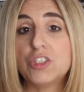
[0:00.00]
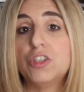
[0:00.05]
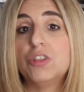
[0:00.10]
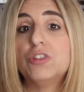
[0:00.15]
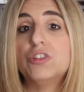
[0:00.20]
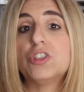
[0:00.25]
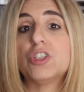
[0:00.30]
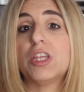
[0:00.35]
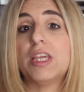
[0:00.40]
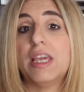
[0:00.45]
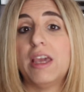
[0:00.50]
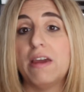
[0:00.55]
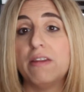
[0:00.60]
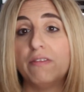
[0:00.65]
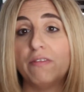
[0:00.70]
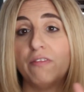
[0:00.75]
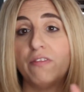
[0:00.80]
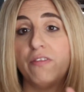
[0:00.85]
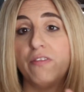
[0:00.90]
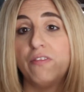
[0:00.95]
you usually get
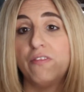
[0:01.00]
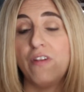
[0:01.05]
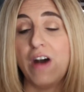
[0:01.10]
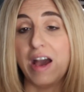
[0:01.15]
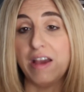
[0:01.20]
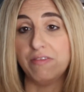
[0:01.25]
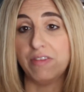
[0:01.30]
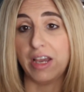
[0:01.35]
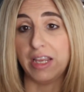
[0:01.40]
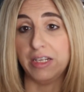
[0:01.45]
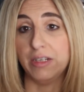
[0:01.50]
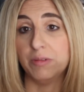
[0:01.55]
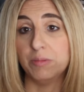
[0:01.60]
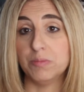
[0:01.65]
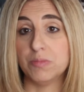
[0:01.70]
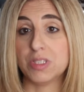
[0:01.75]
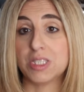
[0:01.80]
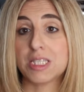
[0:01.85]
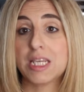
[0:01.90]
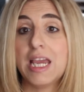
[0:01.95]
five items.